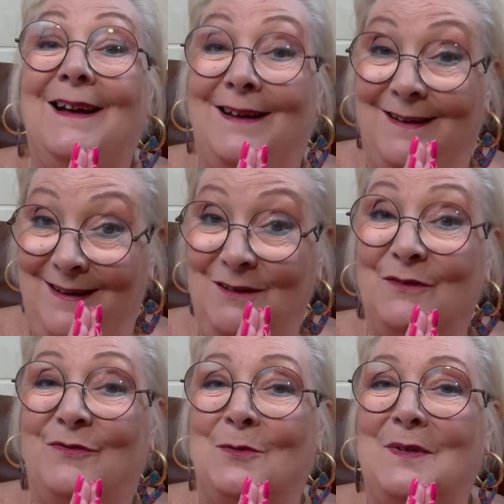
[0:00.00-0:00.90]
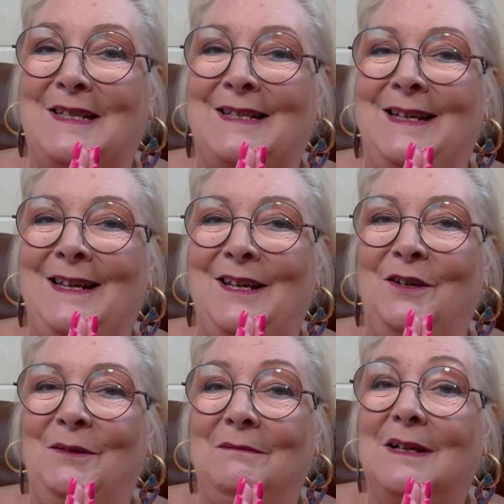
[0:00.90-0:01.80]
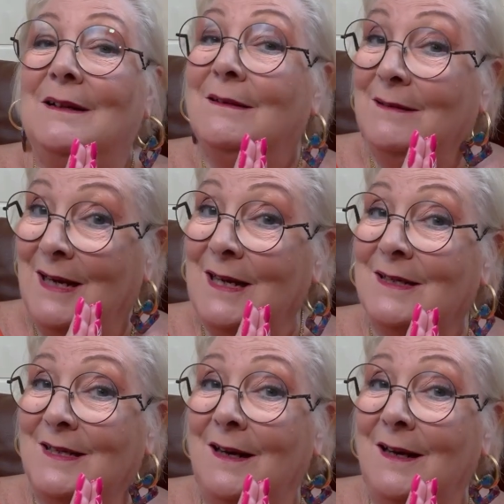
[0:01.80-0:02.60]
And I look forward to seeing you next